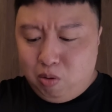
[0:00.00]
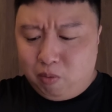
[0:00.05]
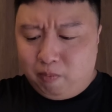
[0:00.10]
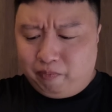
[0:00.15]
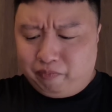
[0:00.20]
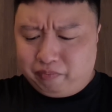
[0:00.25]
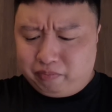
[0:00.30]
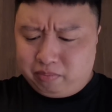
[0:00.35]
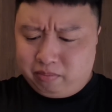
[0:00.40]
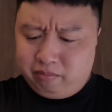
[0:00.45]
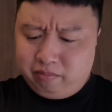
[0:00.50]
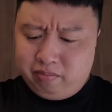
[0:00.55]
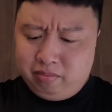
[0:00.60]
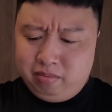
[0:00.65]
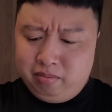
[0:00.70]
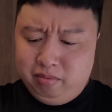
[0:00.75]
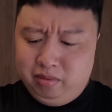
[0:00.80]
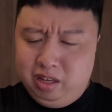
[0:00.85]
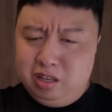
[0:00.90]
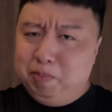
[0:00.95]
Ooh,
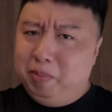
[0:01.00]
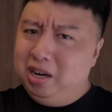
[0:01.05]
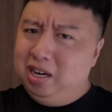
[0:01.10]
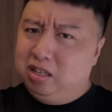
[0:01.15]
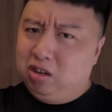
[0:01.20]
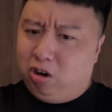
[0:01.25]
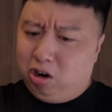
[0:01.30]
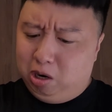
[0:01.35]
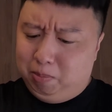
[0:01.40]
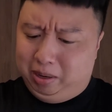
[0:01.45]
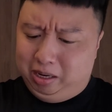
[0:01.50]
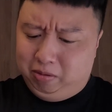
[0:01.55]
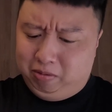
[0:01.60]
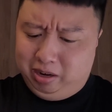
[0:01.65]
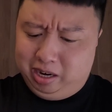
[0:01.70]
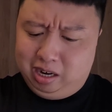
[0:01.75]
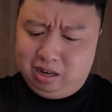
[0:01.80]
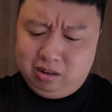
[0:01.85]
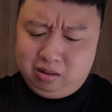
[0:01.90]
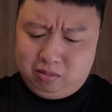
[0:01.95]
this bun is hard, by the
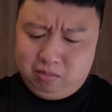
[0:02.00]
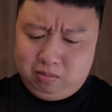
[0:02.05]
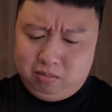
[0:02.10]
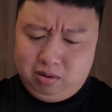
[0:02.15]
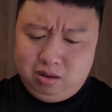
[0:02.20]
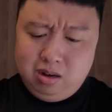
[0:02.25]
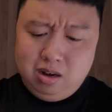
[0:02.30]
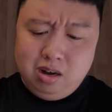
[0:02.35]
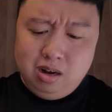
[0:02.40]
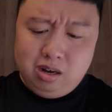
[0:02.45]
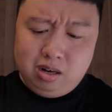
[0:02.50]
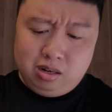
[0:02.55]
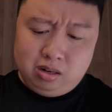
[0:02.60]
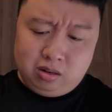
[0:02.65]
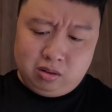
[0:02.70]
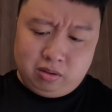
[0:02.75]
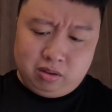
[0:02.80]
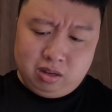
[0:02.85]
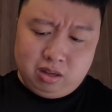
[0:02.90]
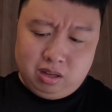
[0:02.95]
way.
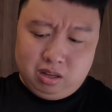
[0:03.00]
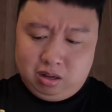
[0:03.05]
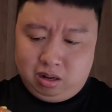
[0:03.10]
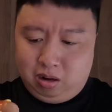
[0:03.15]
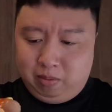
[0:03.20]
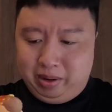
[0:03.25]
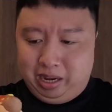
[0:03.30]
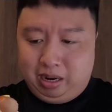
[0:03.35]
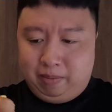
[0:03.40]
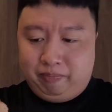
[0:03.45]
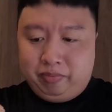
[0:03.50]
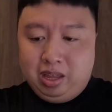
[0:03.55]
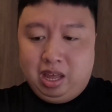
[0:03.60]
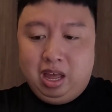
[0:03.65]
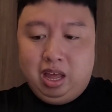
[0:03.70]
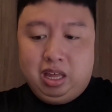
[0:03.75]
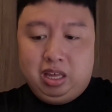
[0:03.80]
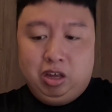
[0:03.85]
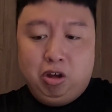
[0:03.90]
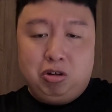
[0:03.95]
Oh man,
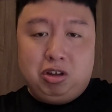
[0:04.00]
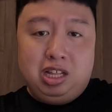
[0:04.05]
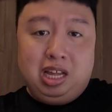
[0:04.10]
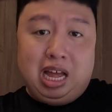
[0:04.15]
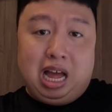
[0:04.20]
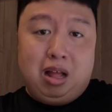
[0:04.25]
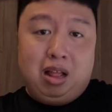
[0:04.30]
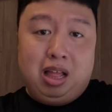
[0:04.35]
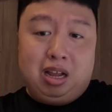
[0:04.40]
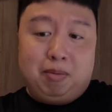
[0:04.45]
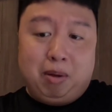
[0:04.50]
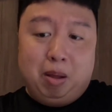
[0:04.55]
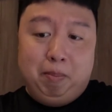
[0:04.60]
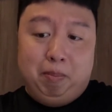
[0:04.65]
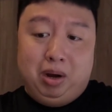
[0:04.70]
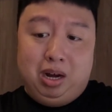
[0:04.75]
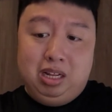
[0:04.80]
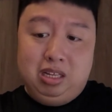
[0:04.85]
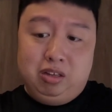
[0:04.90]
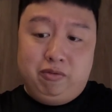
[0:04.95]
usually I like my
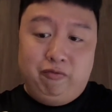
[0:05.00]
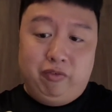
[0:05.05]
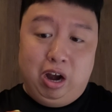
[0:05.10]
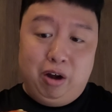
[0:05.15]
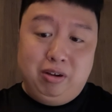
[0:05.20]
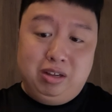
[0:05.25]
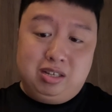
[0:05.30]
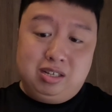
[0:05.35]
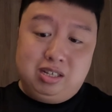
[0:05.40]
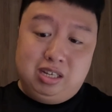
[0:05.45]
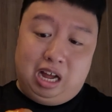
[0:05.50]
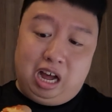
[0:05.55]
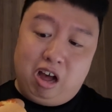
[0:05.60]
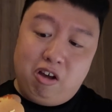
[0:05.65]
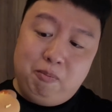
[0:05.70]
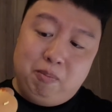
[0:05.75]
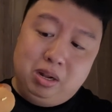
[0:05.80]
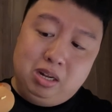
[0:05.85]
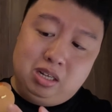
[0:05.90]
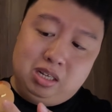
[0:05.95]
buns very
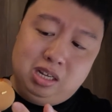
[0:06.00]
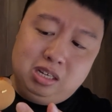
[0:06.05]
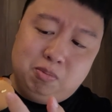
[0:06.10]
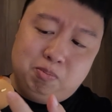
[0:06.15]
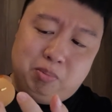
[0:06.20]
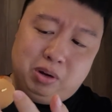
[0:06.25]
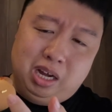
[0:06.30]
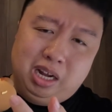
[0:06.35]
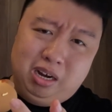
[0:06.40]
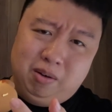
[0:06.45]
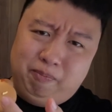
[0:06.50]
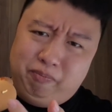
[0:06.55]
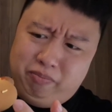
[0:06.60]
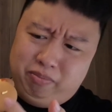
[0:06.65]
soft, but this bun,